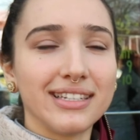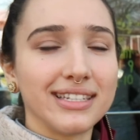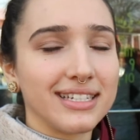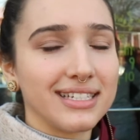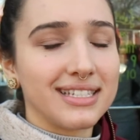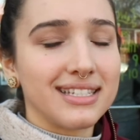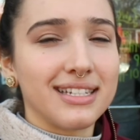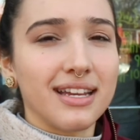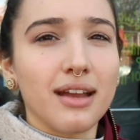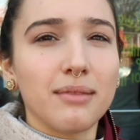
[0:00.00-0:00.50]
and
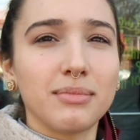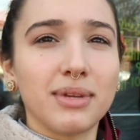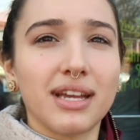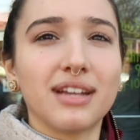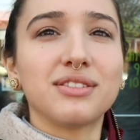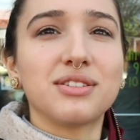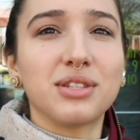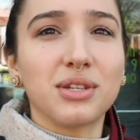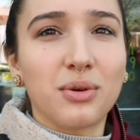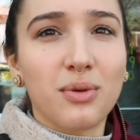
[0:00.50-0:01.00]
it's time to
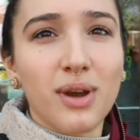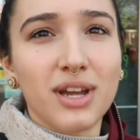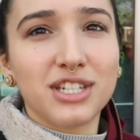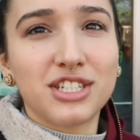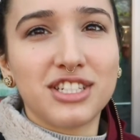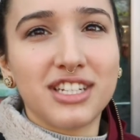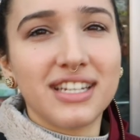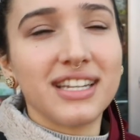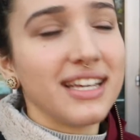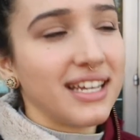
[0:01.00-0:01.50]
answer the
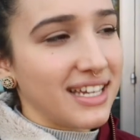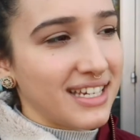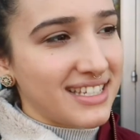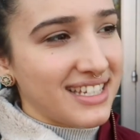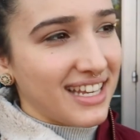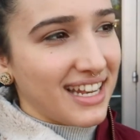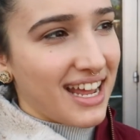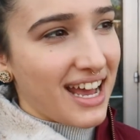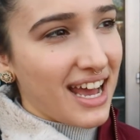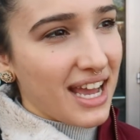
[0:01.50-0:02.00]
question, is
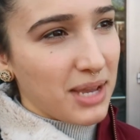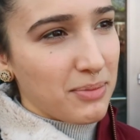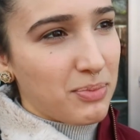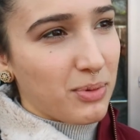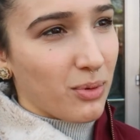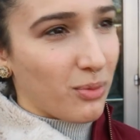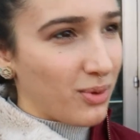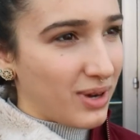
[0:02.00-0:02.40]
it hype?